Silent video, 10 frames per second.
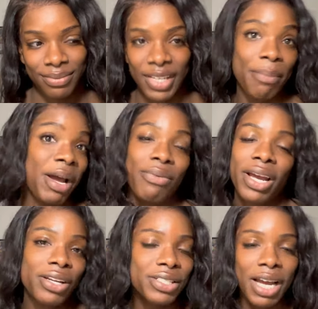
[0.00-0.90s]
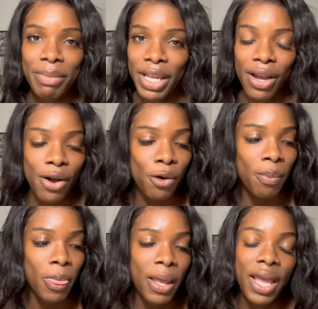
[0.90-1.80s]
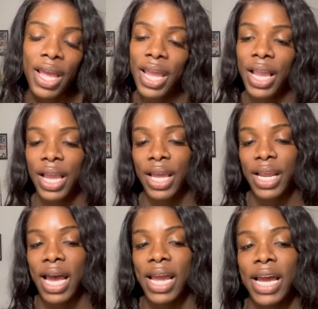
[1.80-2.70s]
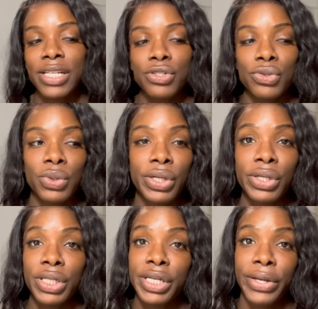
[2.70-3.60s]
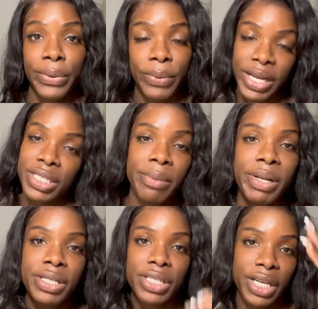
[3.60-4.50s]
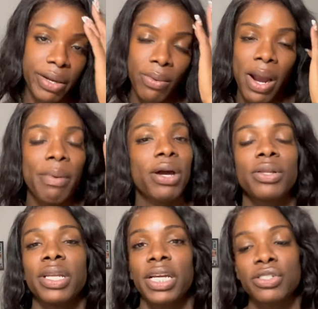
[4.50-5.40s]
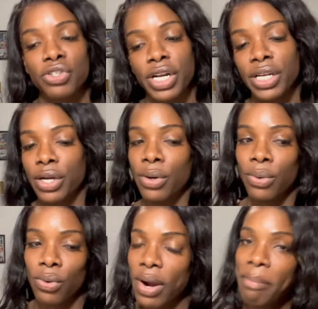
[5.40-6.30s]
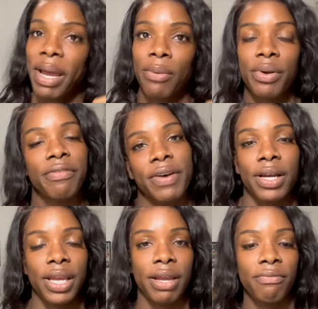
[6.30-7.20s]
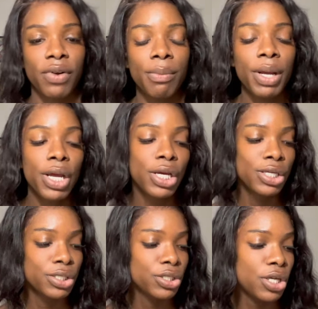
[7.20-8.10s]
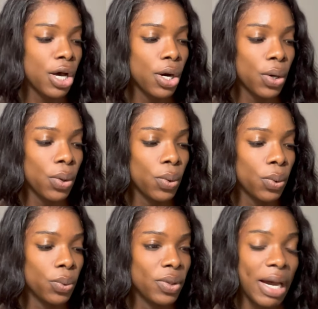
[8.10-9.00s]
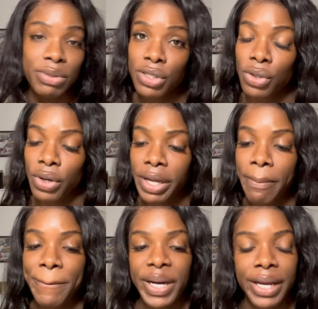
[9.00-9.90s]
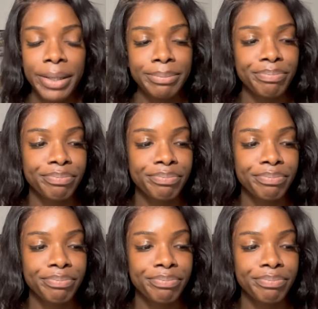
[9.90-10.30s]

at my regular time to get home. And I had to literally wait 10 minutes and get right back on the next train to go right back where the fuck I came from. So that was annoying, but